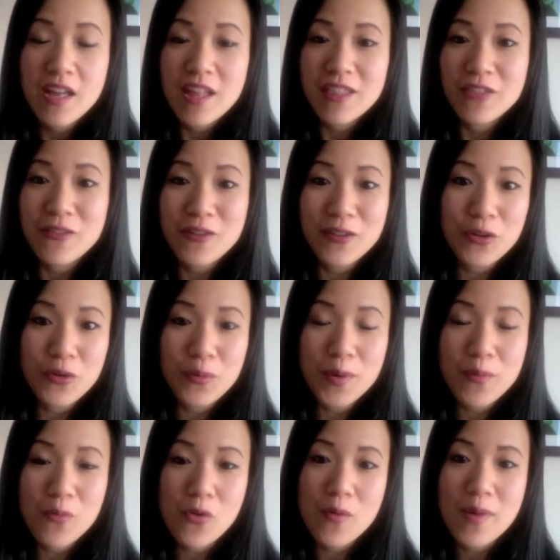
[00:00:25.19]
learn a little bit
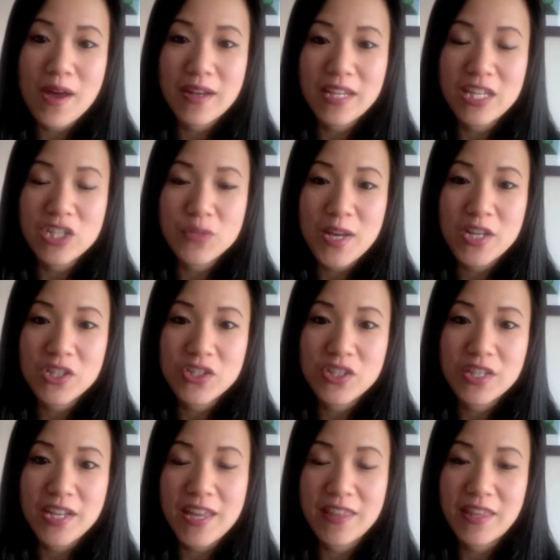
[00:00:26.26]
more about each
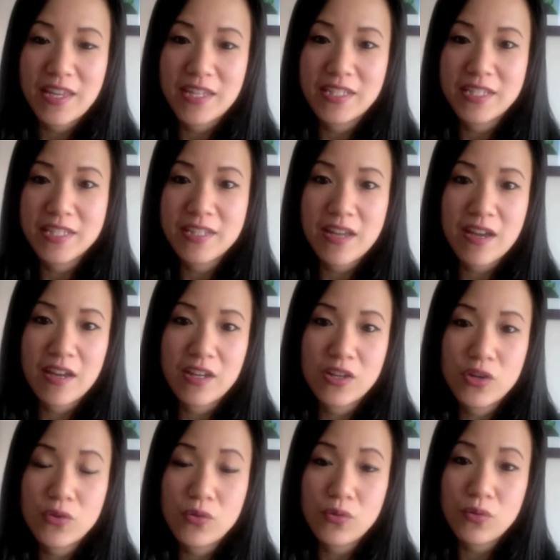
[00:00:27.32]
patient, and then decide
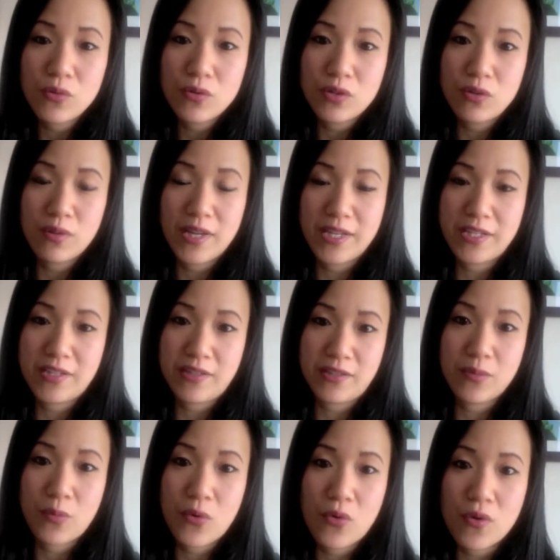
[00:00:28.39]
who you'd like to
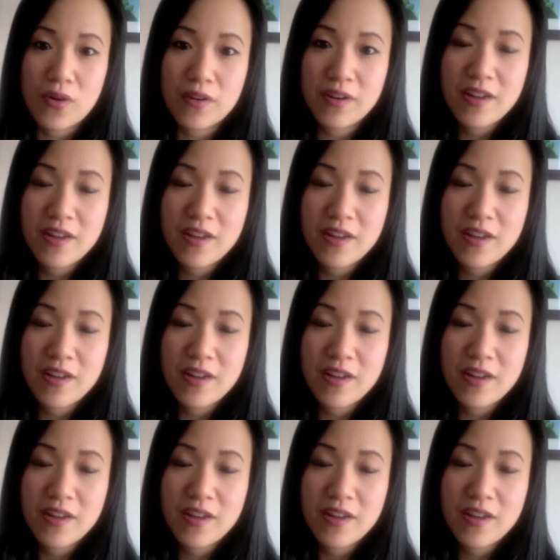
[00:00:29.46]
support.